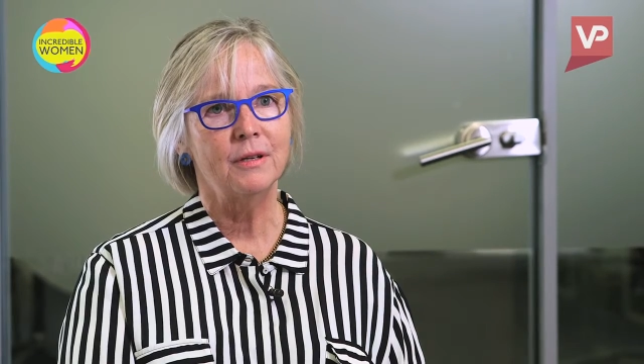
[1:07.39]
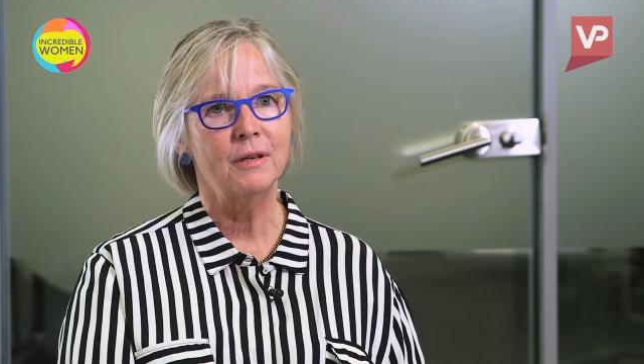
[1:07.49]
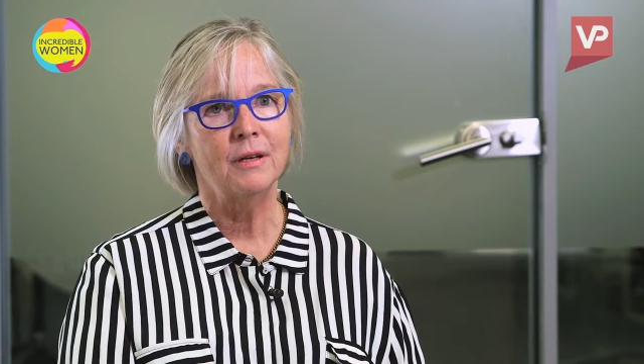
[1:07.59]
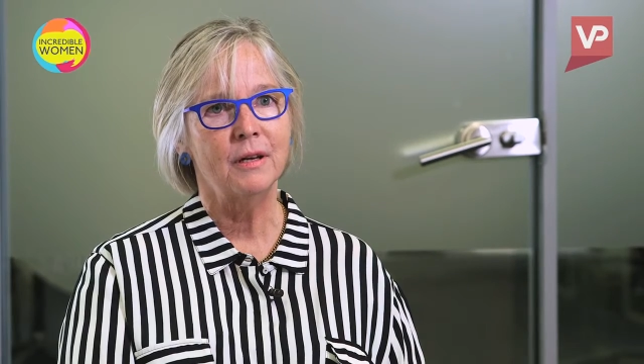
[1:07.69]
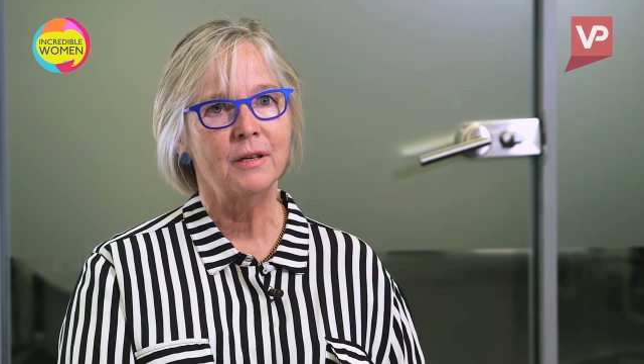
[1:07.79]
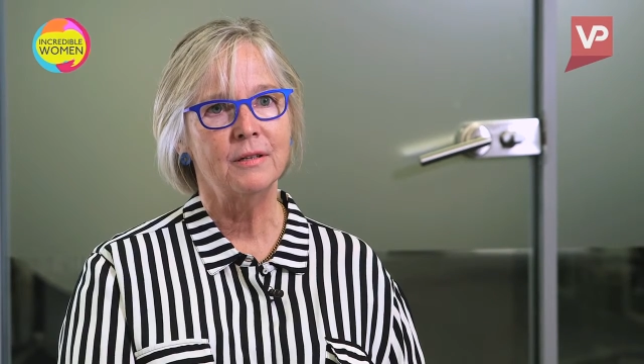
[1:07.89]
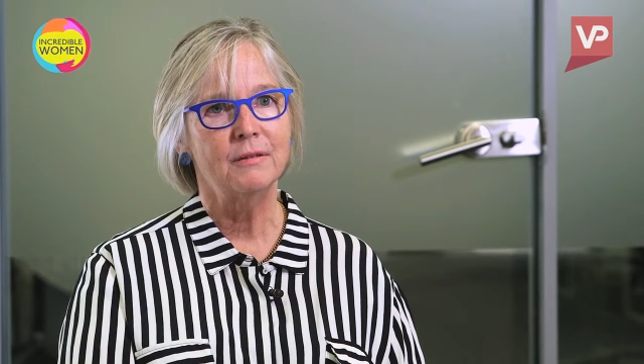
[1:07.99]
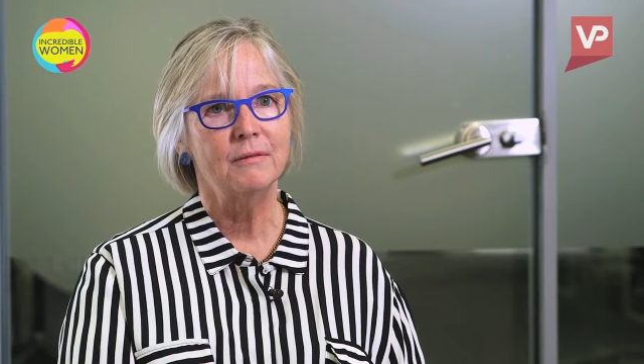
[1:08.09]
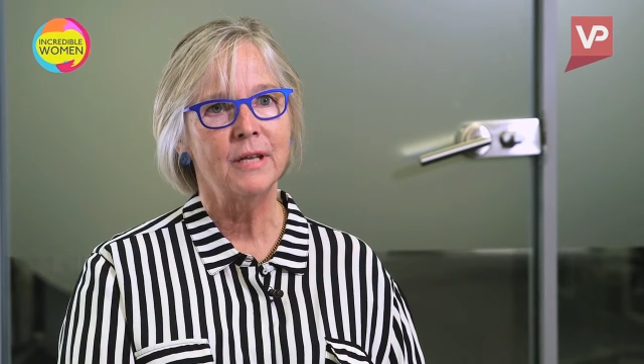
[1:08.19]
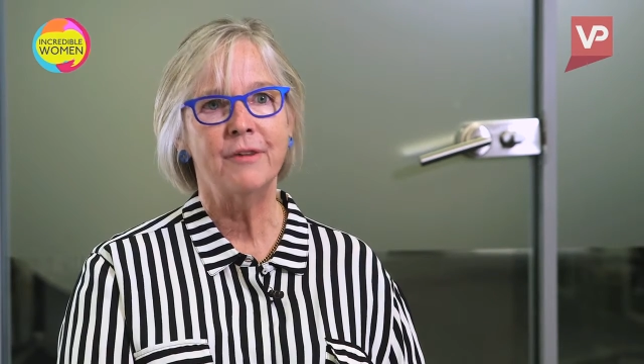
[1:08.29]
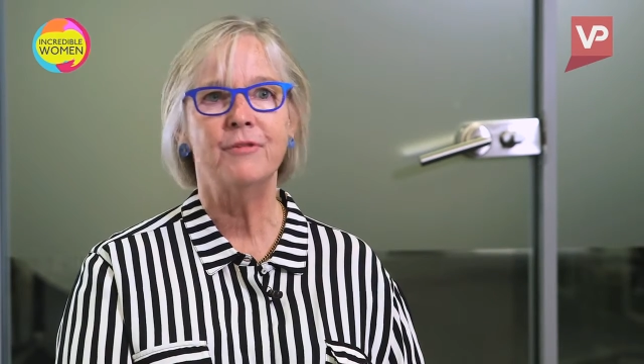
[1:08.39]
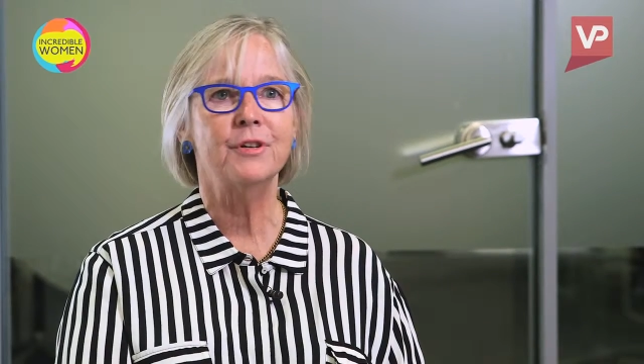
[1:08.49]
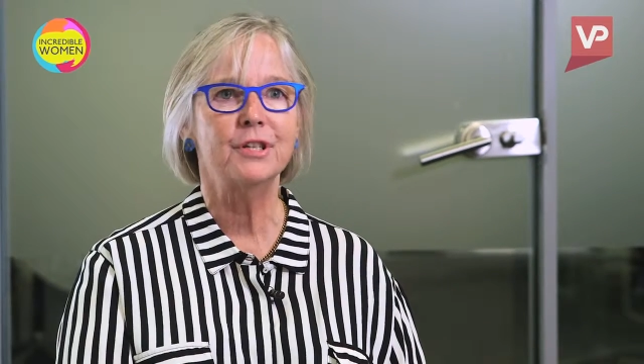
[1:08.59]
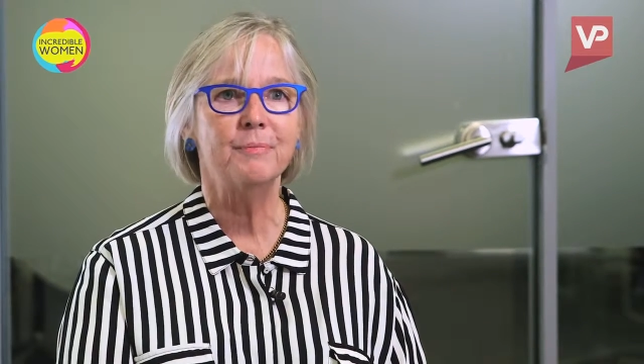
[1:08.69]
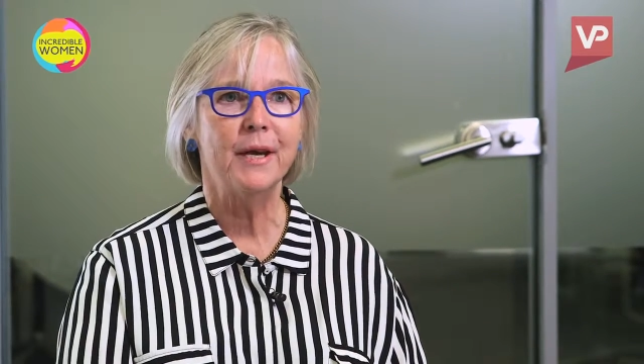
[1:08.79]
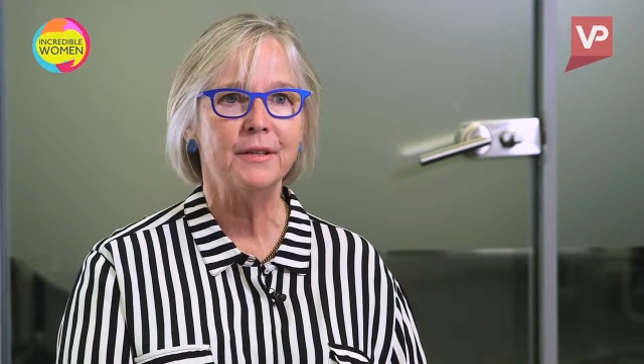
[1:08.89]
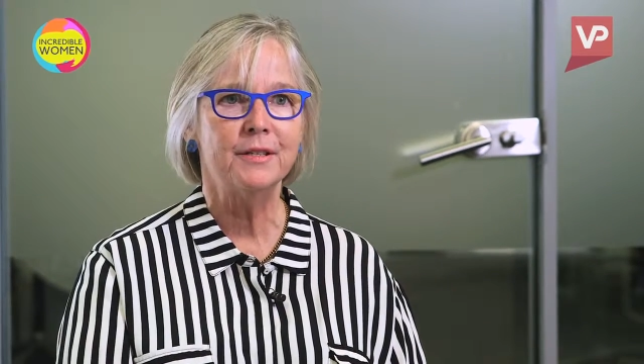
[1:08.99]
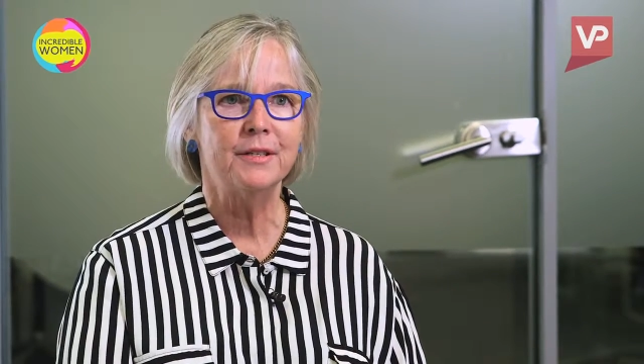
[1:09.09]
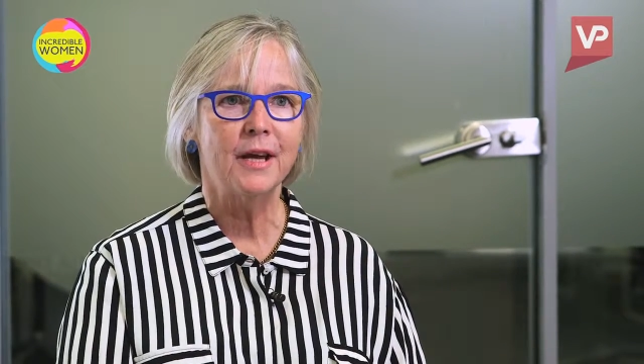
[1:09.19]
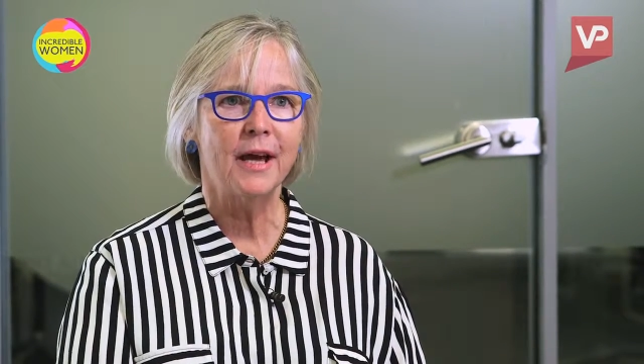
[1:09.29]
I had never
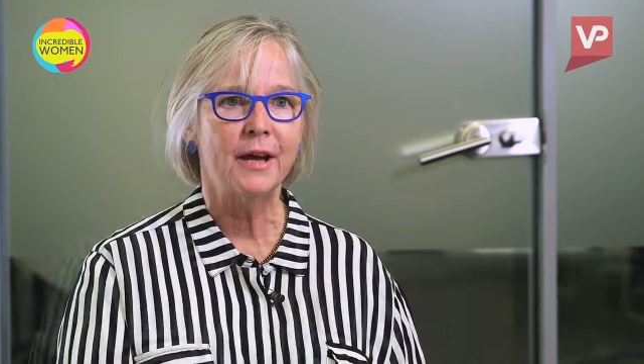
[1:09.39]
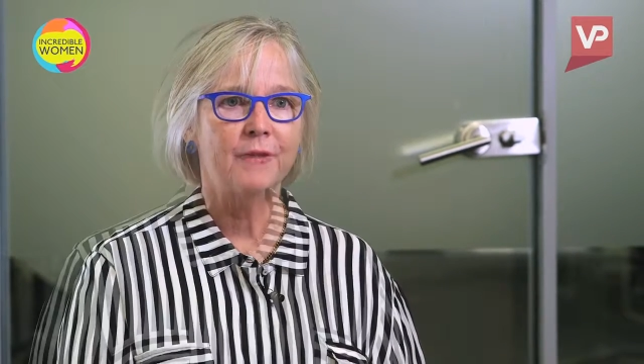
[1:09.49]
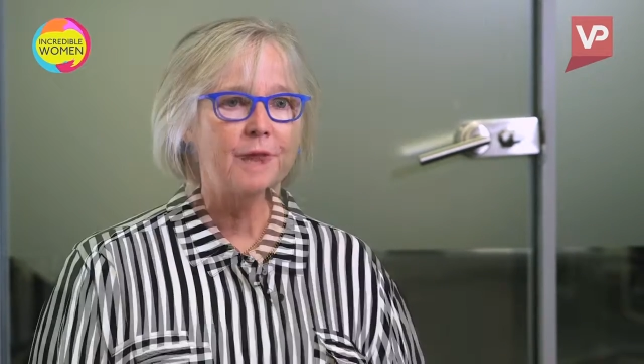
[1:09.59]
expected to have.